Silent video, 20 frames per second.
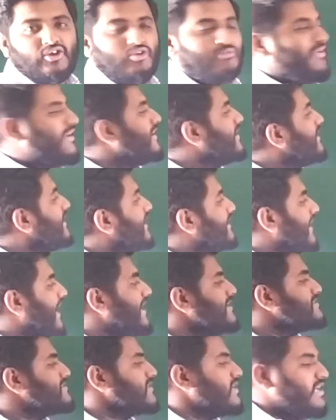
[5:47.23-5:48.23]
cubic
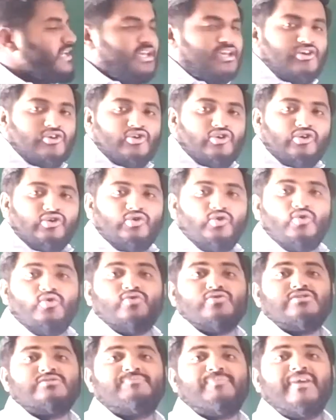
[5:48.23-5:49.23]
lattice,
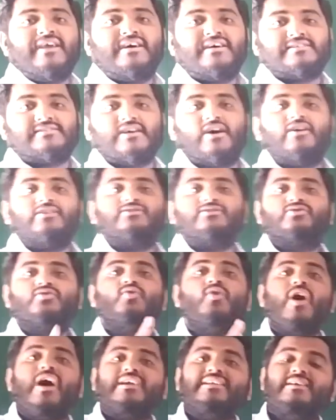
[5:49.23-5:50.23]
two spheres or
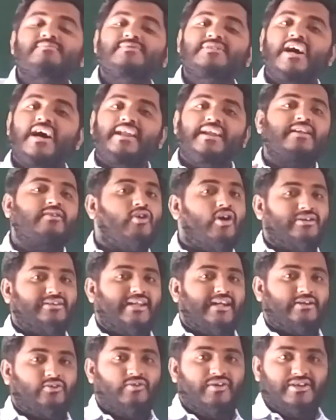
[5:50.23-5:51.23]
two atoms are in
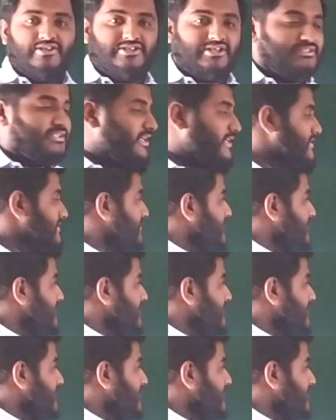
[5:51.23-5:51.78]
contact to each other.